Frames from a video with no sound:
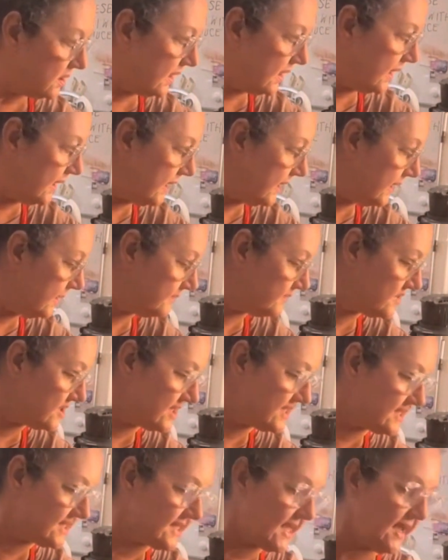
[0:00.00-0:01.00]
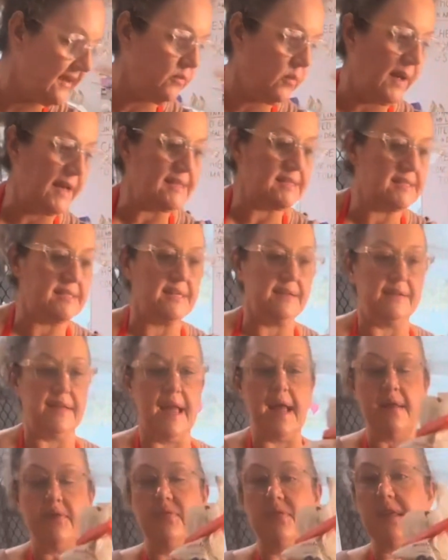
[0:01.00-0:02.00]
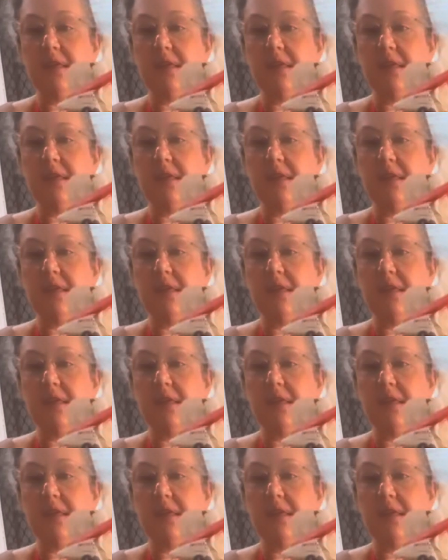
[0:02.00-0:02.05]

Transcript: to save wasting that.